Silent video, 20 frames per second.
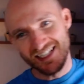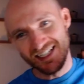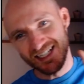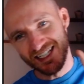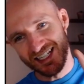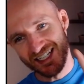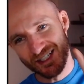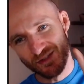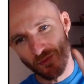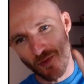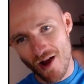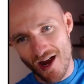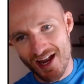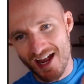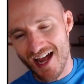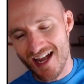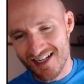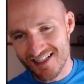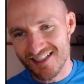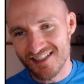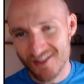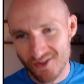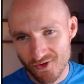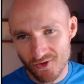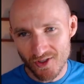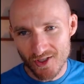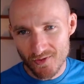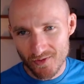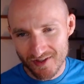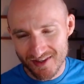is why I
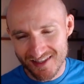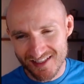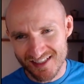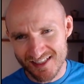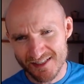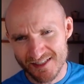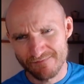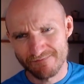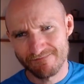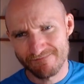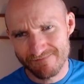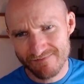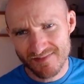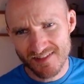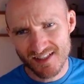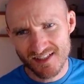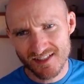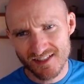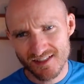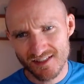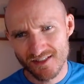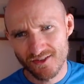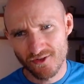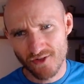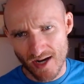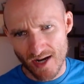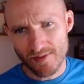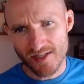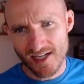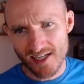disagree with the
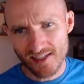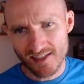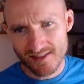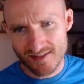Grabby aliens